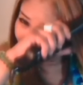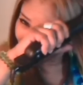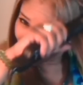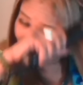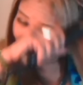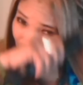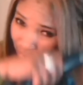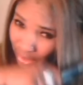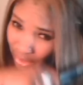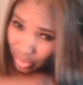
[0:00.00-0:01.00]
So I
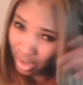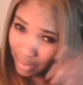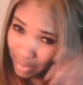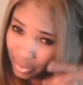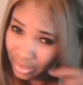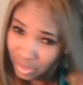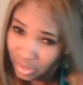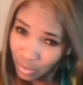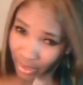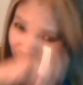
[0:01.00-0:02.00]
wasn't really too happy with this
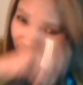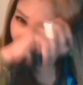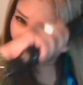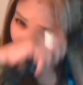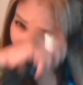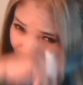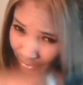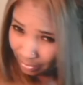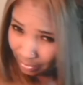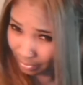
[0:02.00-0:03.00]
wig.
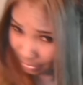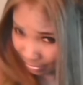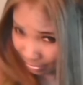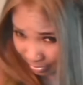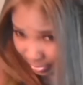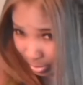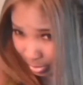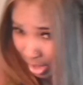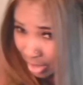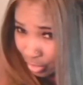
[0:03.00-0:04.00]
It's my
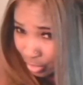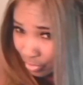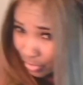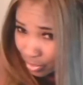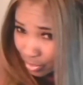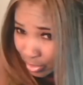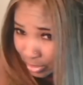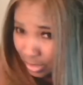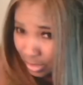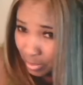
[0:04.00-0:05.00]
honest review. There are
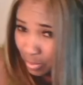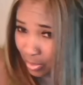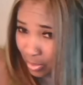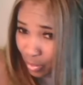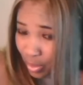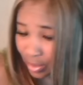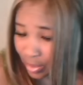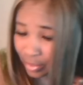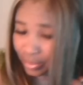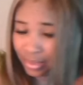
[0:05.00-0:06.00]
some people that
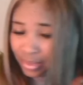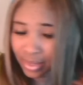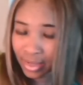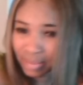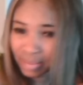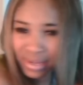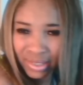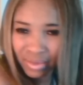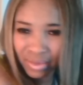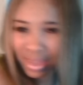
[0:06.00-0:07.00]
were, well,
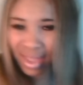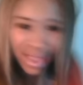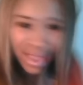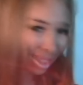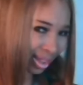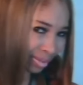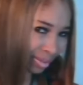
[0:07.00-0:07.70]
that's okay.